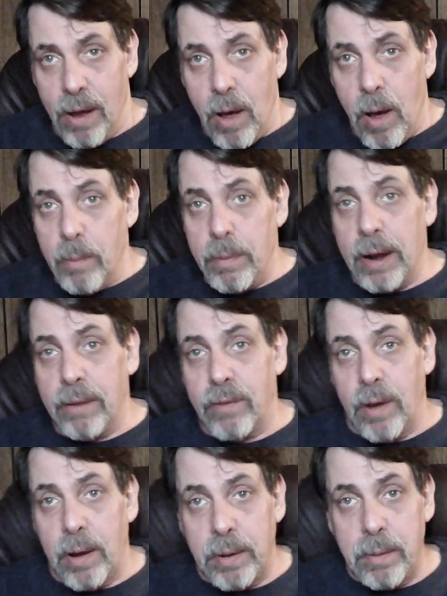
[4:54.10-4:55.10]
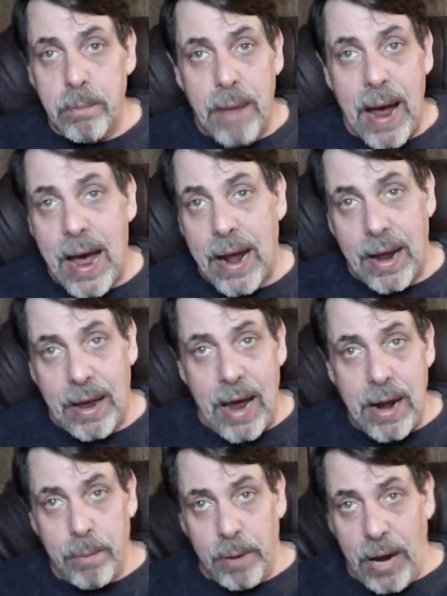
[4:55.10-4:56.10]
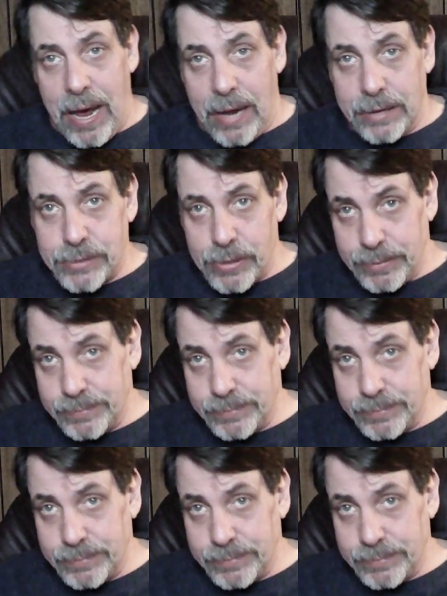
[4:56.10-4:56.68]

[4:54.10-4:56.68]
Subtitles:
a bit of a bad AWS.